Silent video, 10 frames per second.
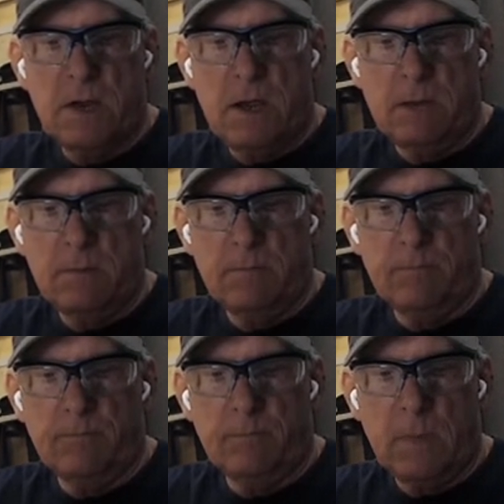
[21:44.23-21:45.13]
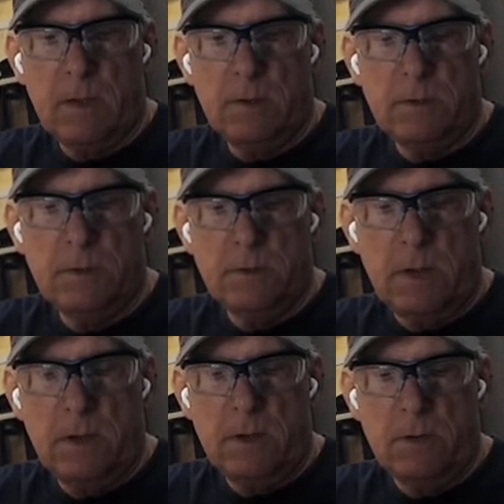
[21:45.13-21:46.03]
Scott, how you
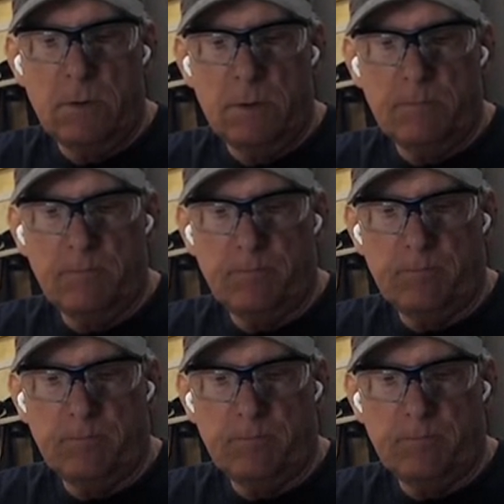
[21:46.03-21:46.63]
doing?